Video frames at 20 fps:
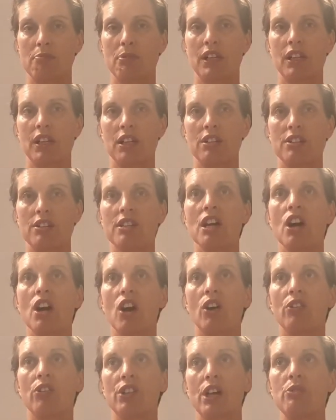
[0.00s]
because
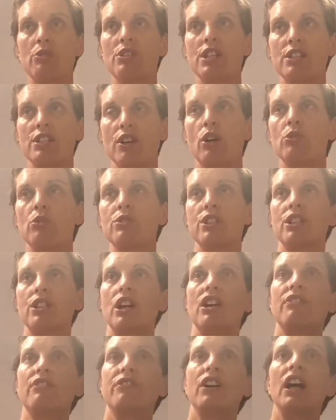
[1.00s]
although she's old
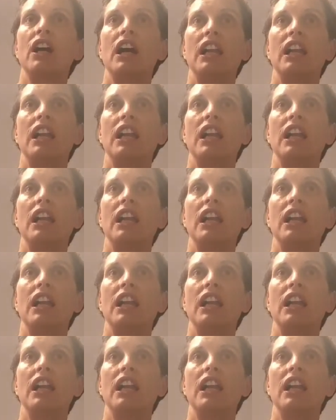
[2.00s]
enough,